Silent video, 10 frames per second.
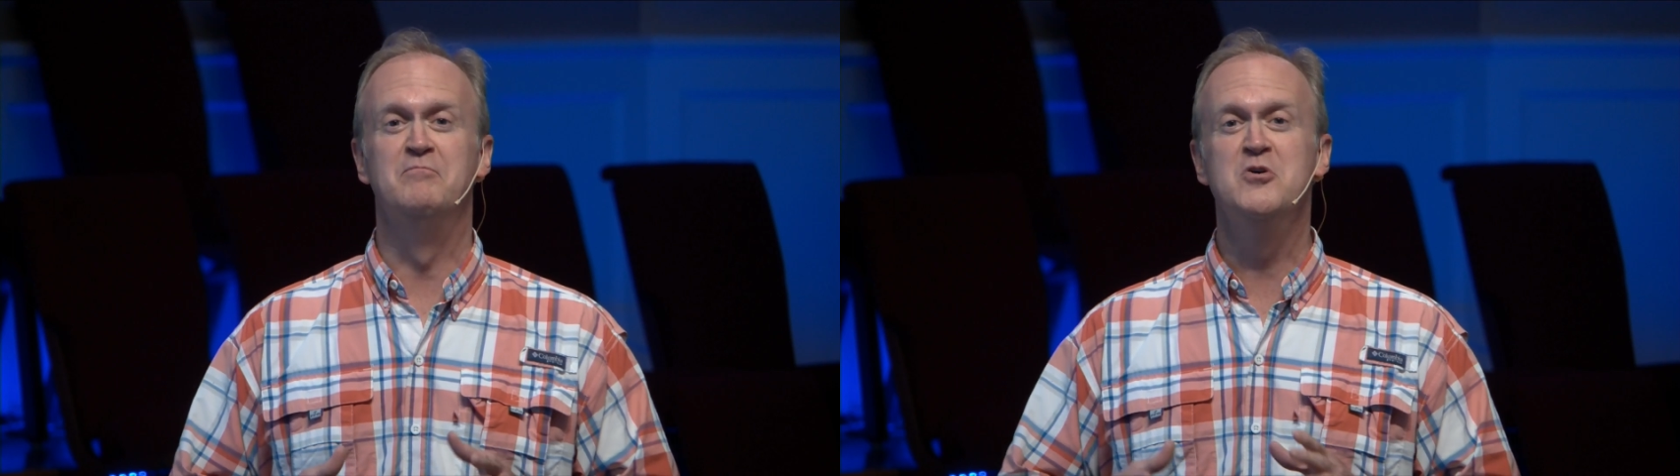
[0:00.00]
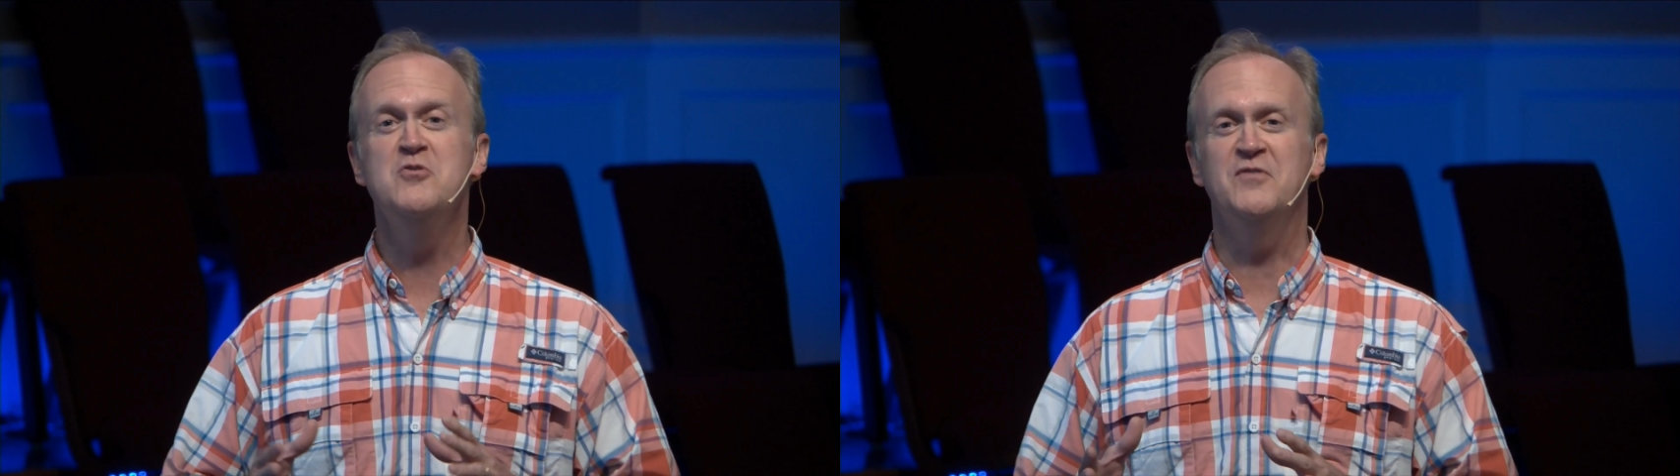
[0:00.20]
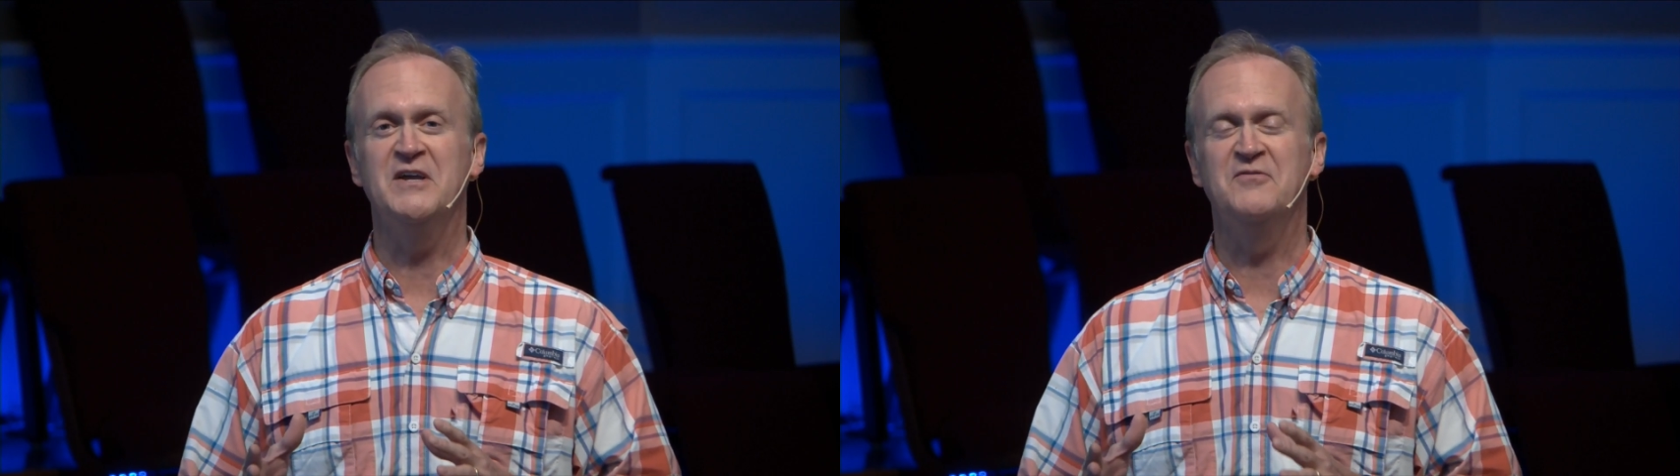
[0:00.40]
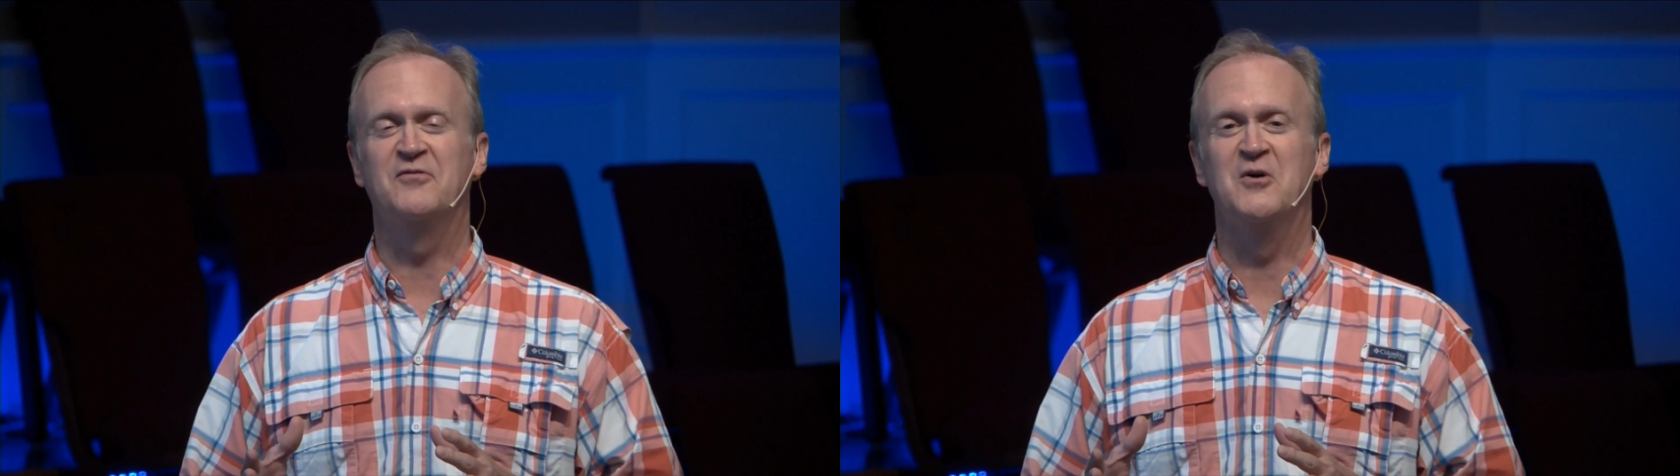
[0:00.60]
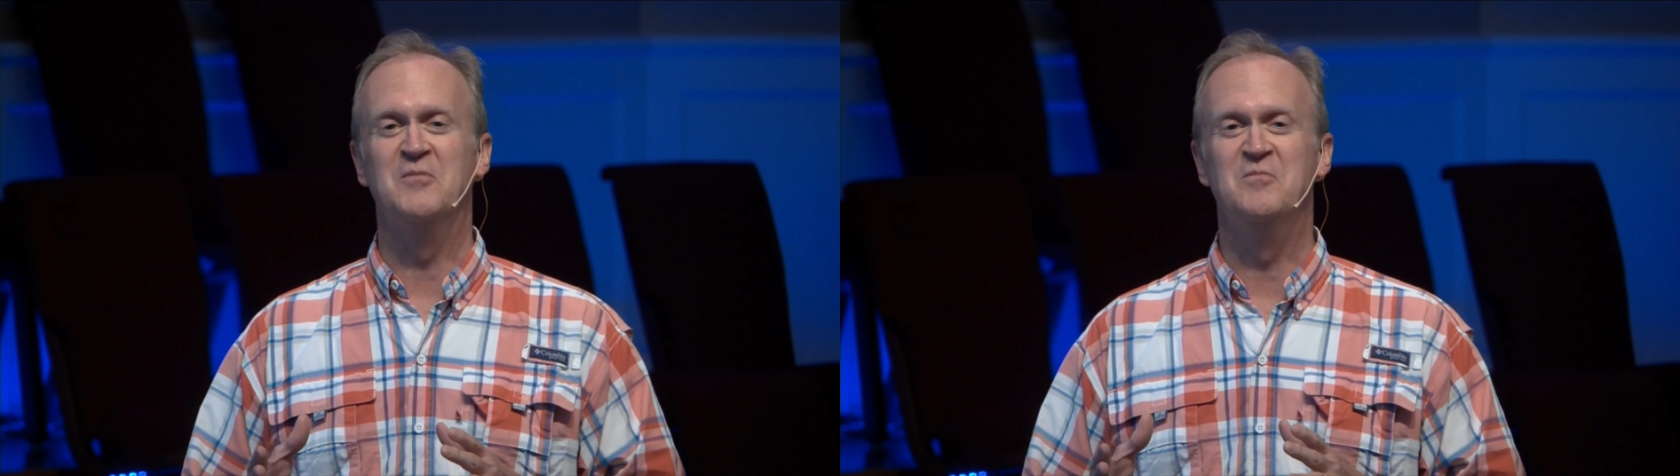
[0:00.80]
moving
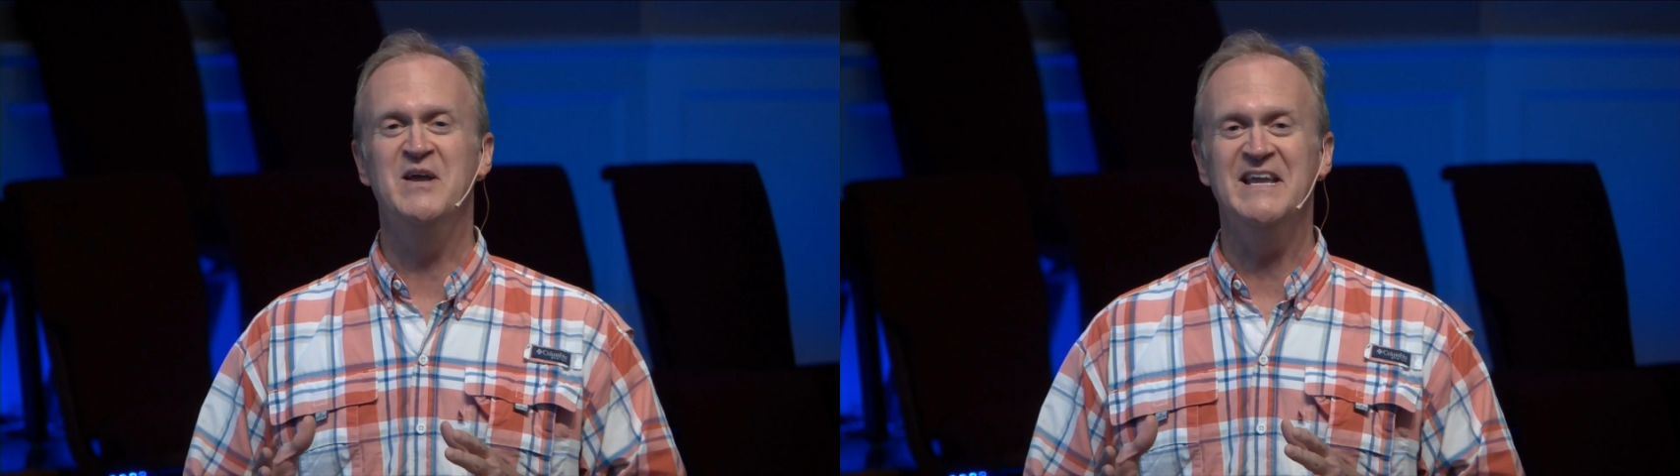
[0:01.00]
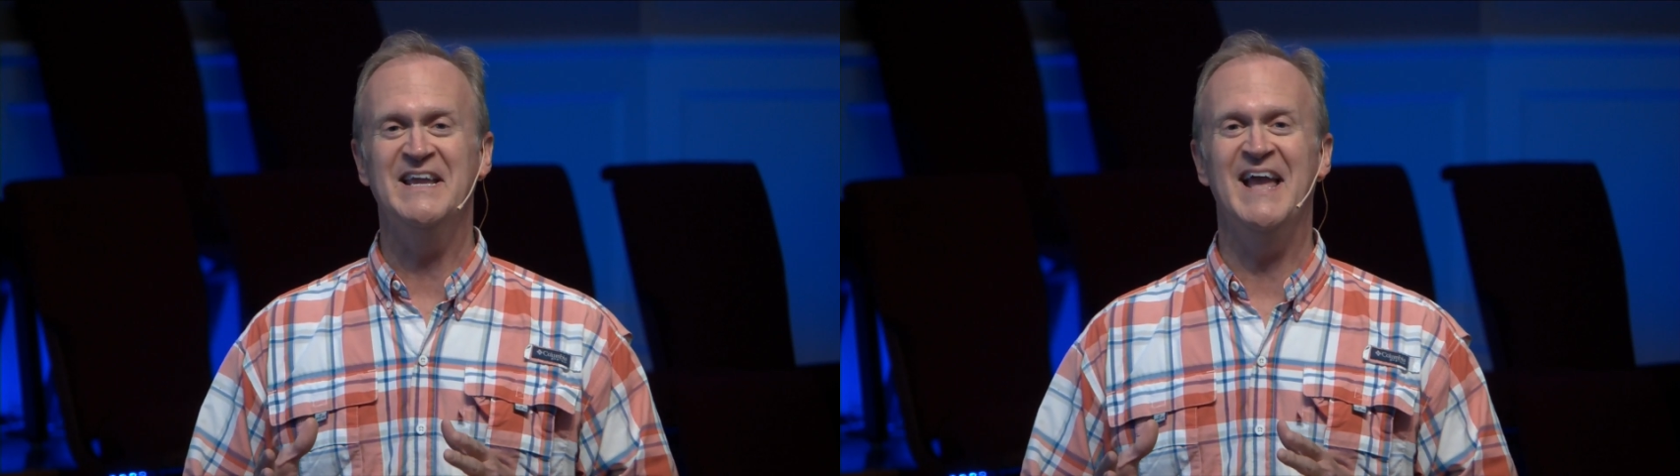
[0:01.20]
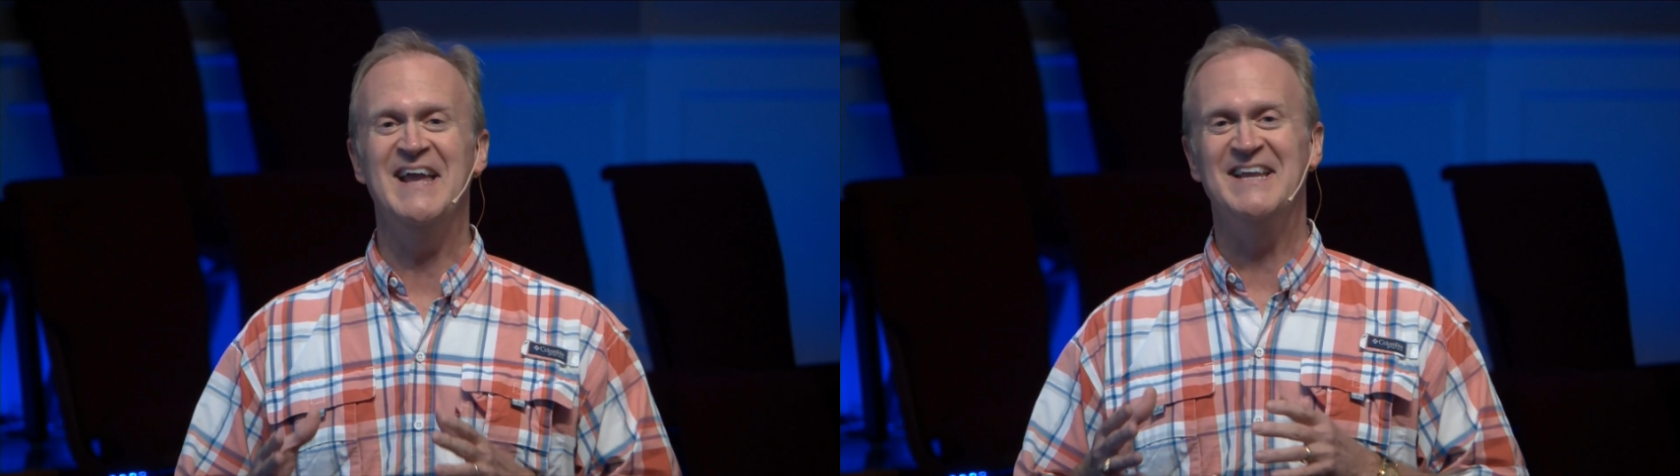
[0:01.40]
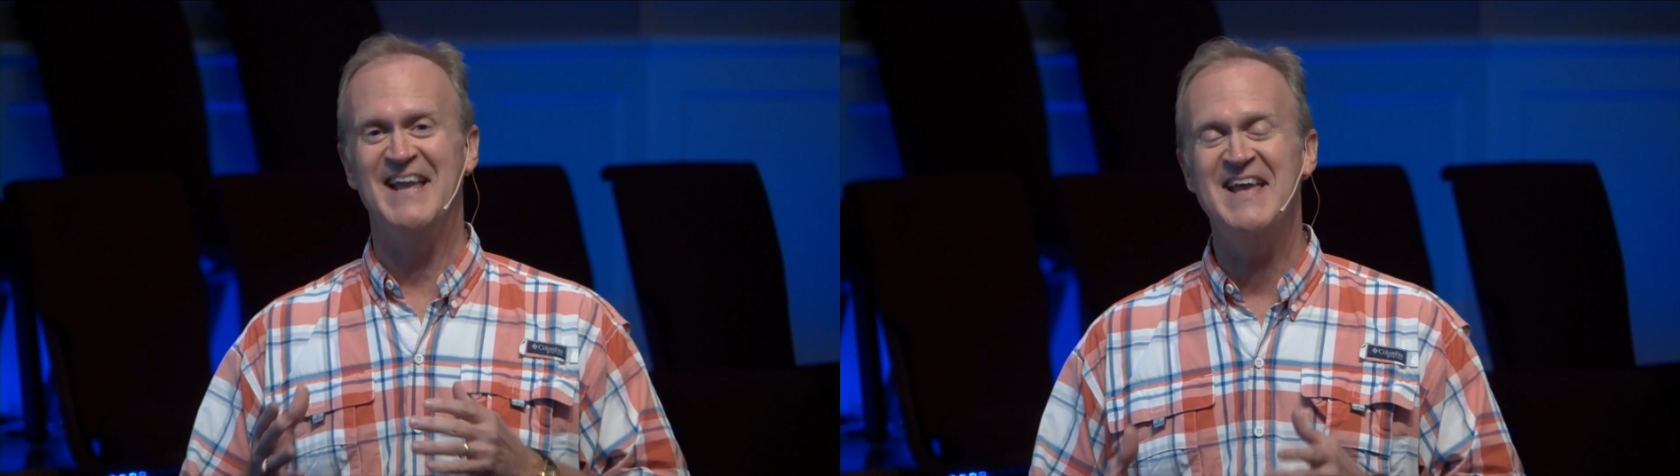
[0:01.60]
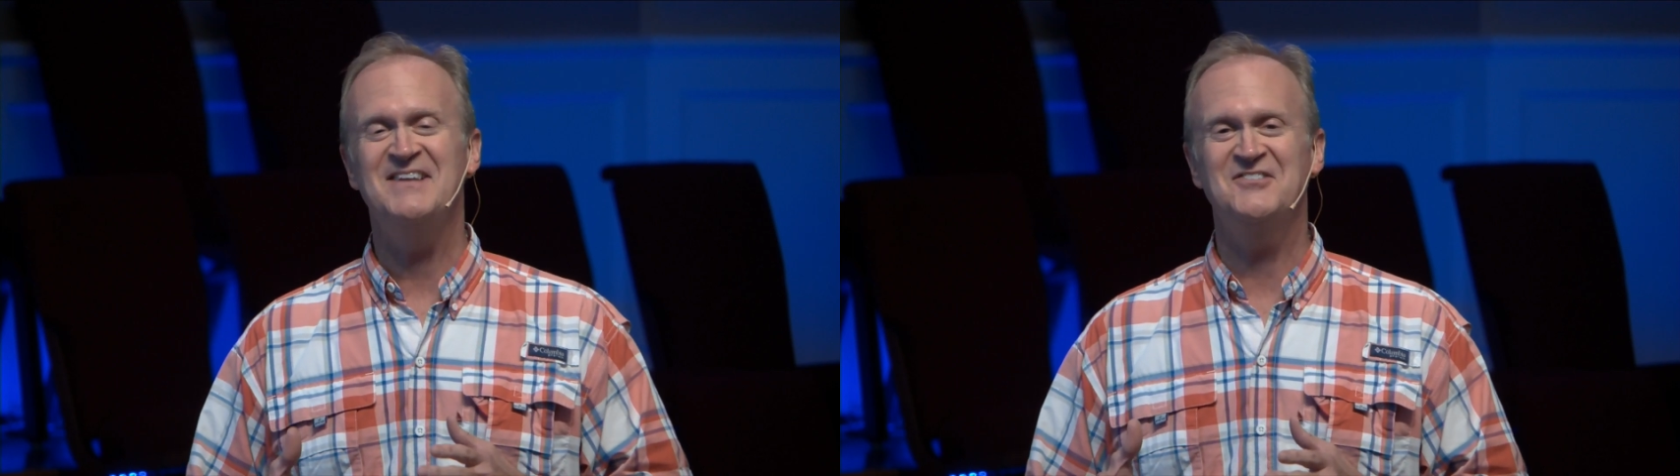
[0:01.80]
from being a
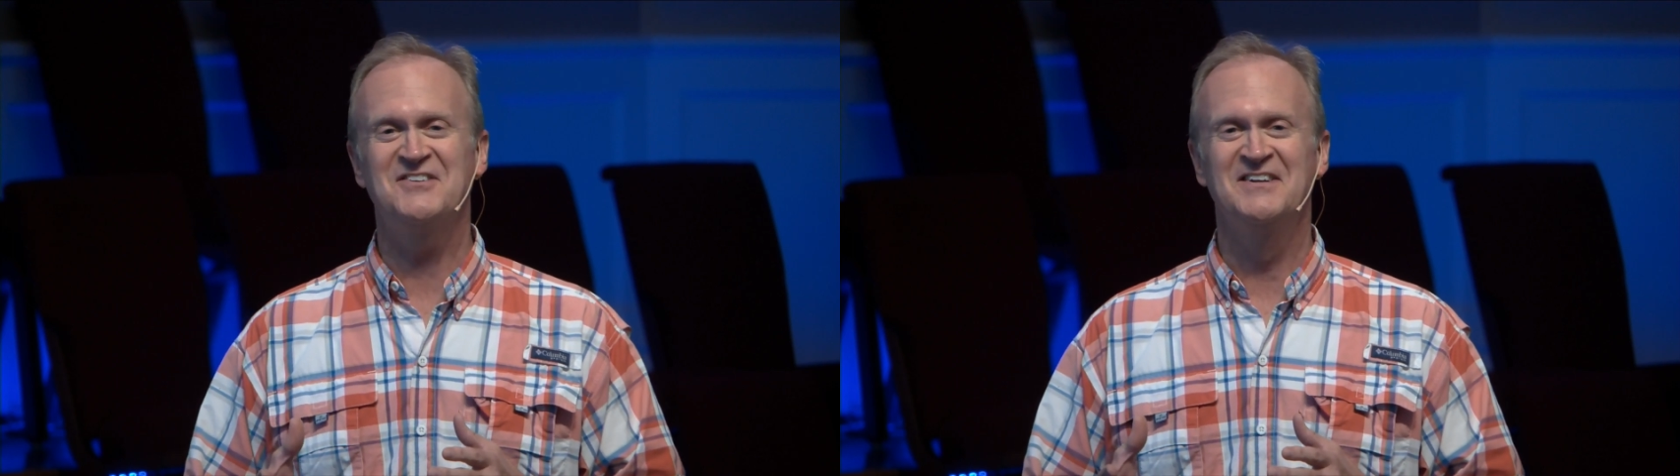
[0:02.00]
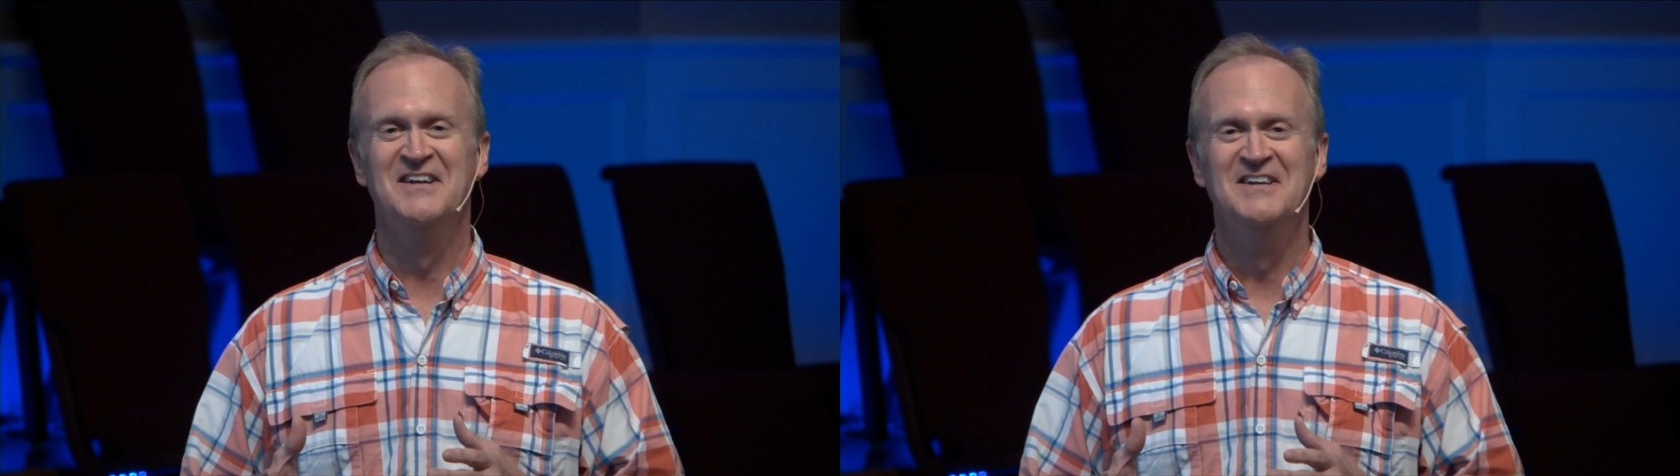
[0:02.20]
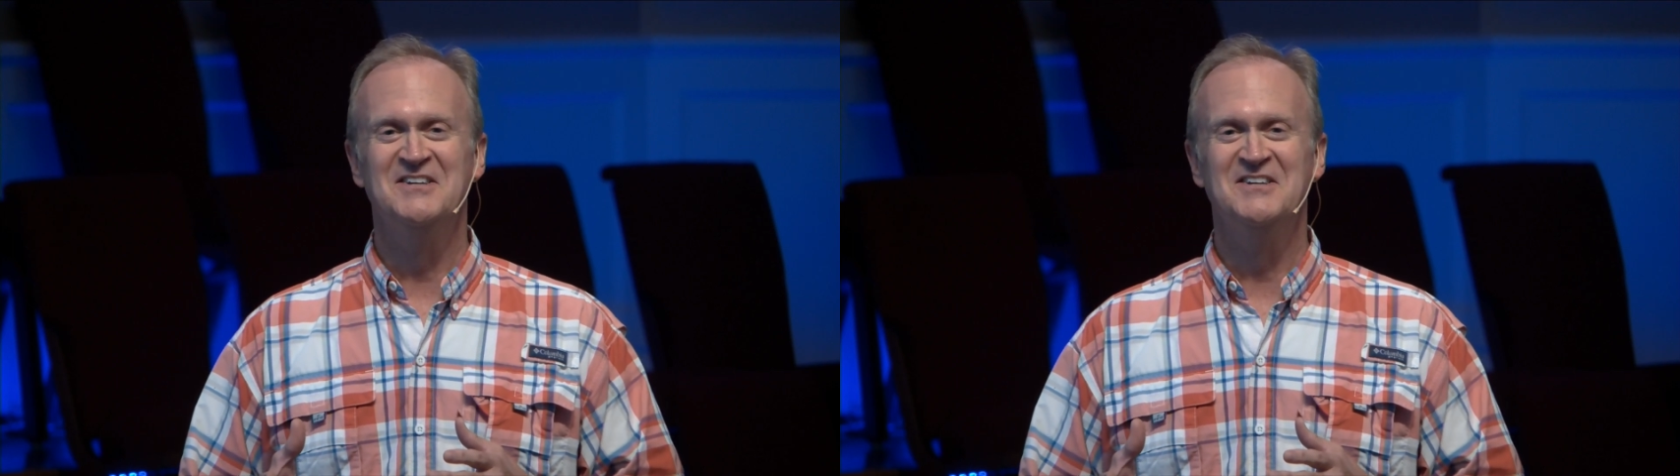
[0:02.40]
guest